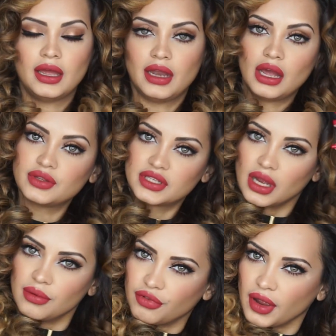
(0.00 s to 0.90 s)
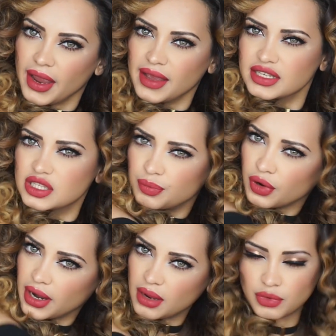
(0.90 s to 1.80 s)
And now it's time for
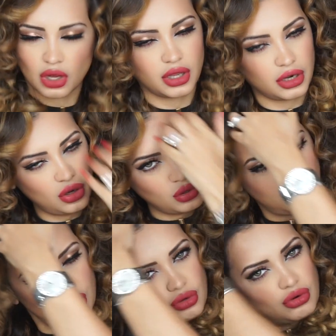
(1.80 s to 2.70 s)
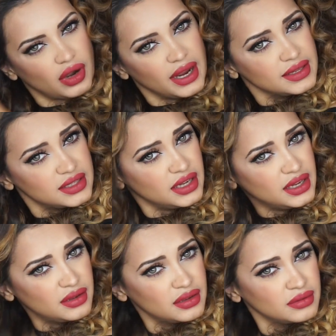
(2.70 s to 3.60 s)
hairspray. I'm not gonna go too
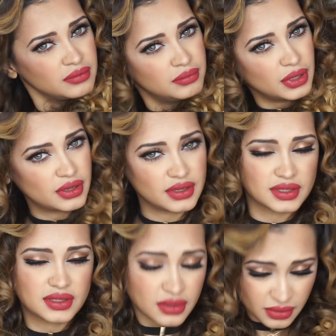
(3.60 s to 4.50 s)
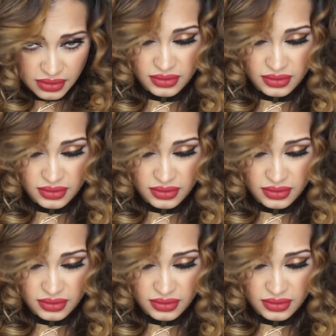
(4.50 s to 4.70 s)
crazy because